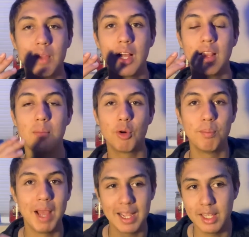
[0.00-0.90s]
a lot more
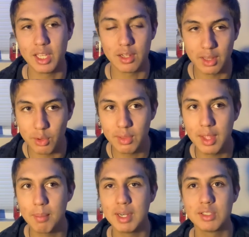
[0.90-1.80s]
baggy
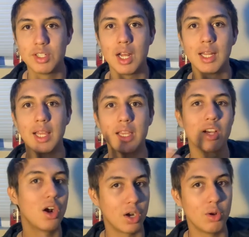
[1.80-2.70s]
clothing, but it's not like
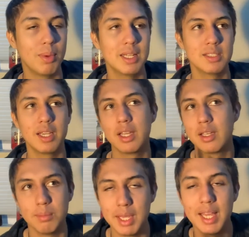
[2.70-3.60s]
cargo pants. Like, it
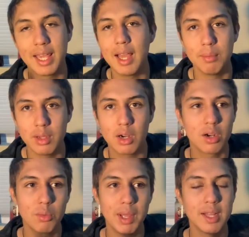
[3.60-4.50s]
can be
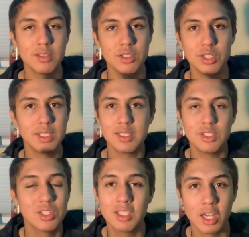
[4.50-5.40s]
cargo pants and jeans and
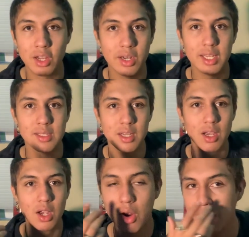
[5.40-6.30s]
just like hoodies
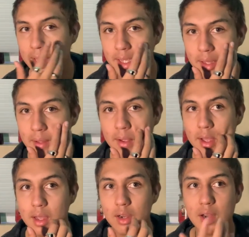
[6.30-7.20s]
or like
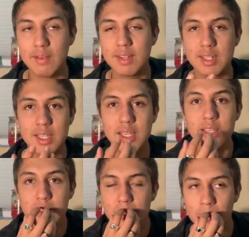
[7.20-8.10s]
graphic
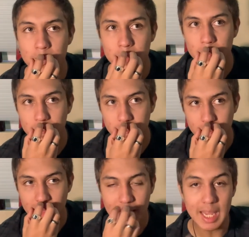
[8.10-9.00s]
tees
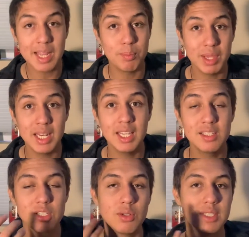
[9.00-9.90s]
and beanies.
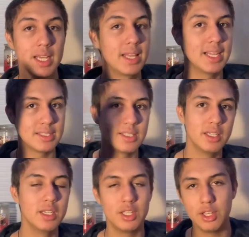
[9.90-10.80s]
So it's like, that's
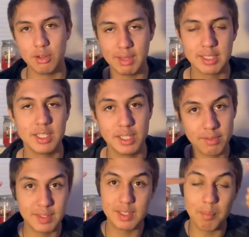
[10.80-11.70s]
the, you know, that's a
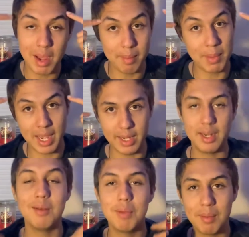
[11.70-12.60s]
difference in my
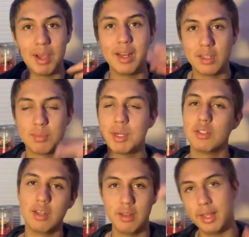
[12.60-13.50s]
mind
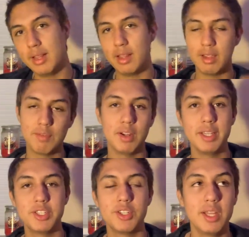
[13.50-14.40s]
personally, like for
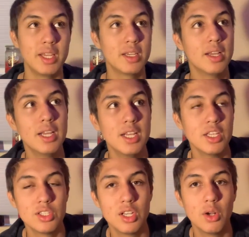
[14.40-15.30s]
each thing.
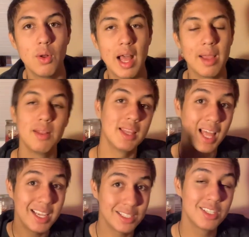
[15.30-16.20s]
So I
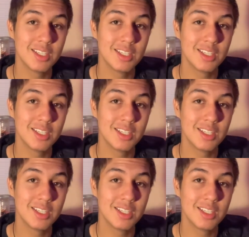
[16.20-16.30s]
like